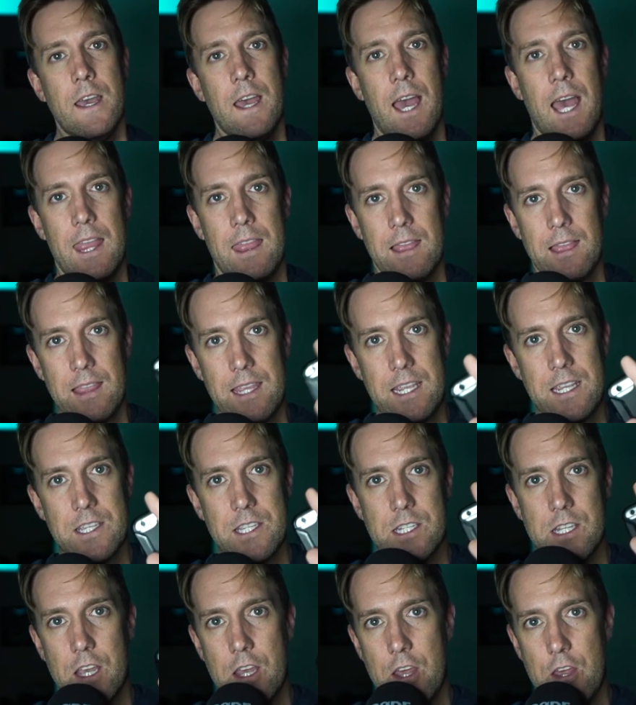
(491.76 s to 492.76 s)
at
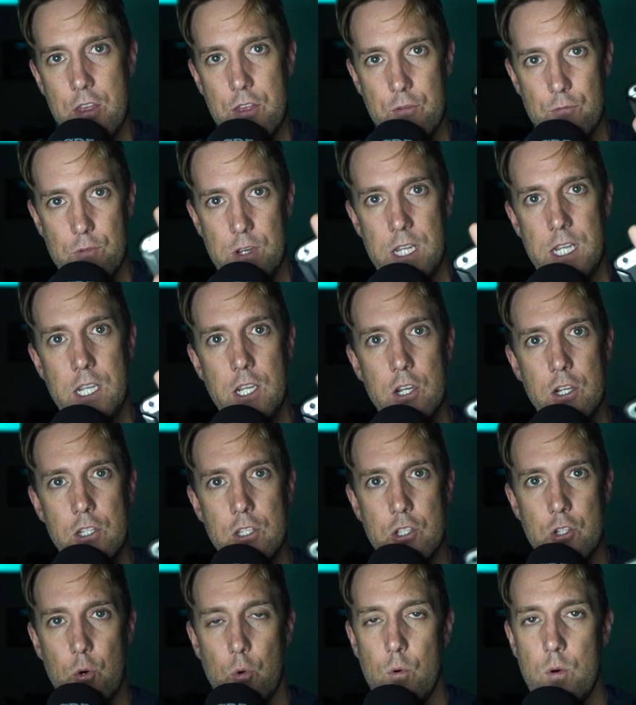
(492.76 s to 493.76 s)
least 3 good
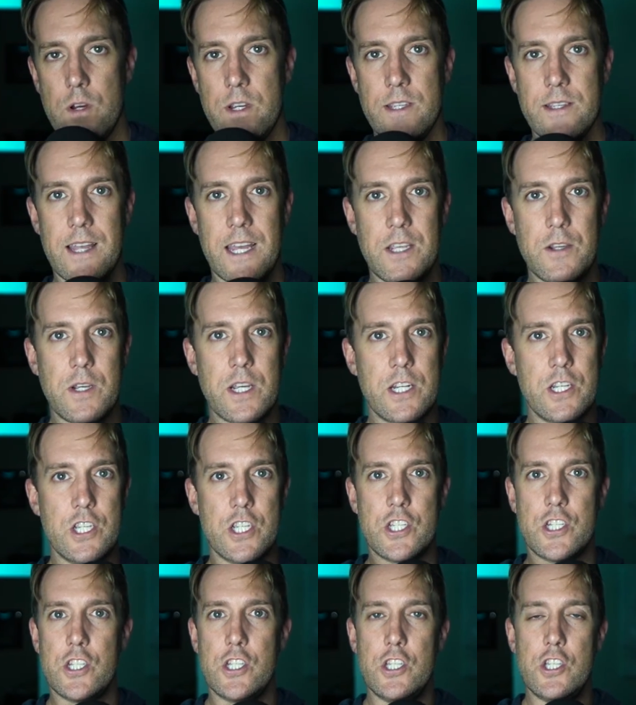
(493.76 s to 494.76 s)
stories that you can
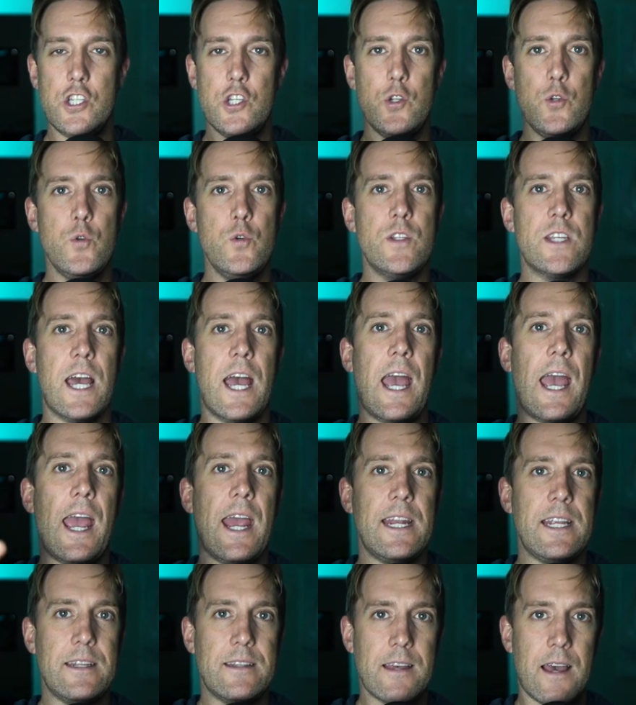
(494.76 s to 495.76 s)
just use at
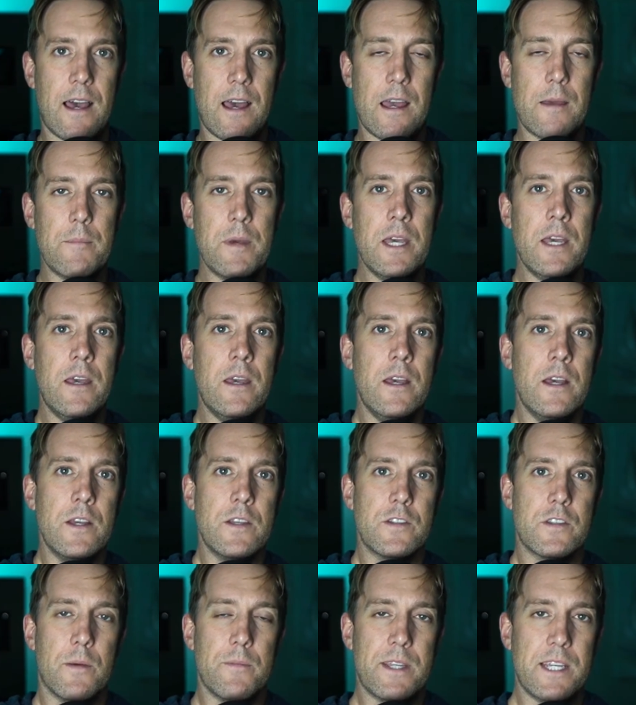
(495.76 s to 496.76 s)
any time.
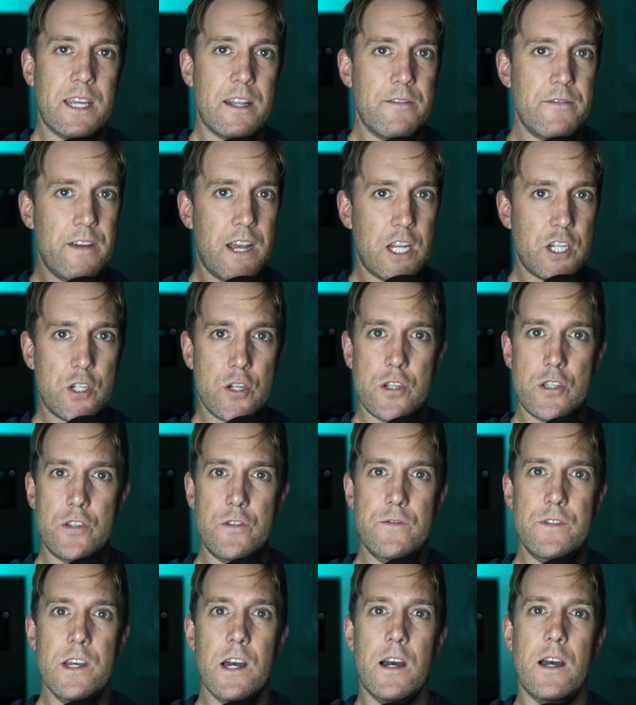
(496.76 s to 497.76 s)
Something adventurous
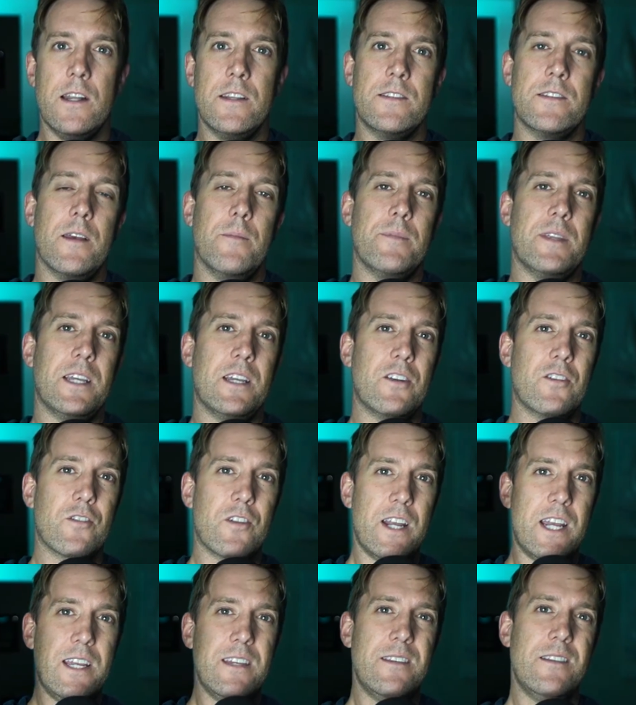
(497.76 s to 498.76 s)
you've done, something
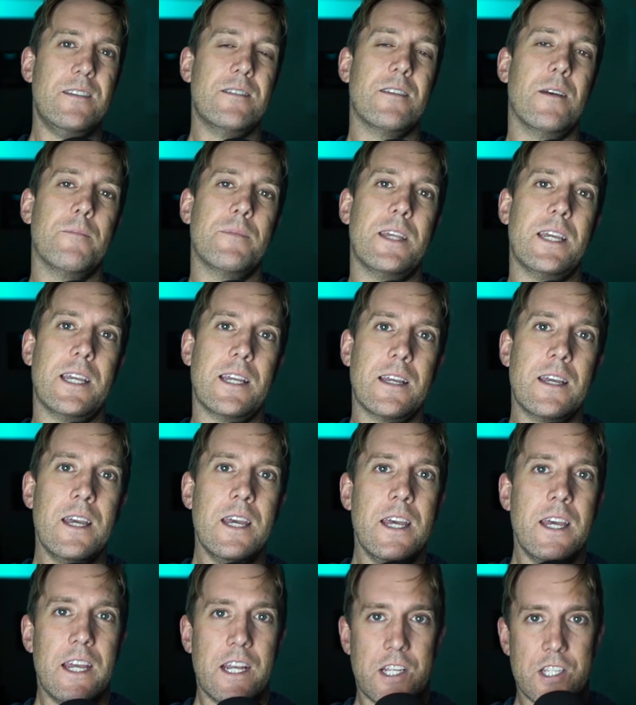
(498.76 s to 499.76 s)
crazy, something
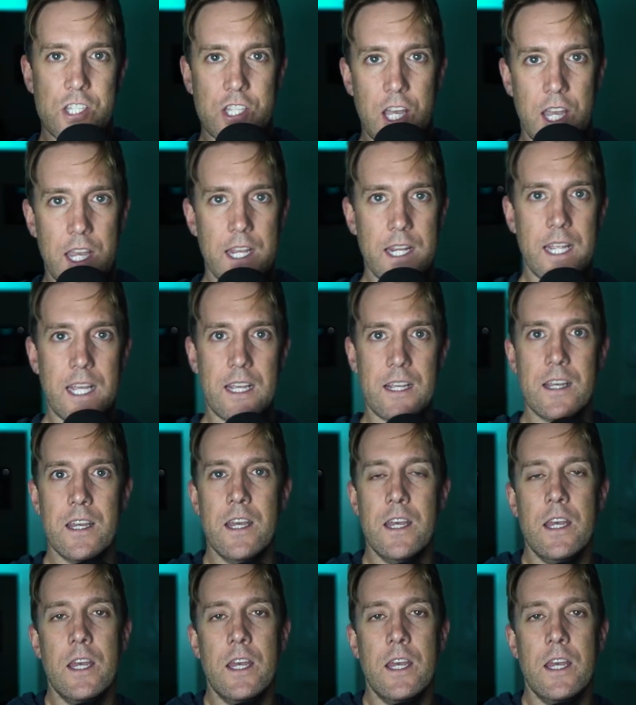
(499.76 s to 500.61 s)
exciting.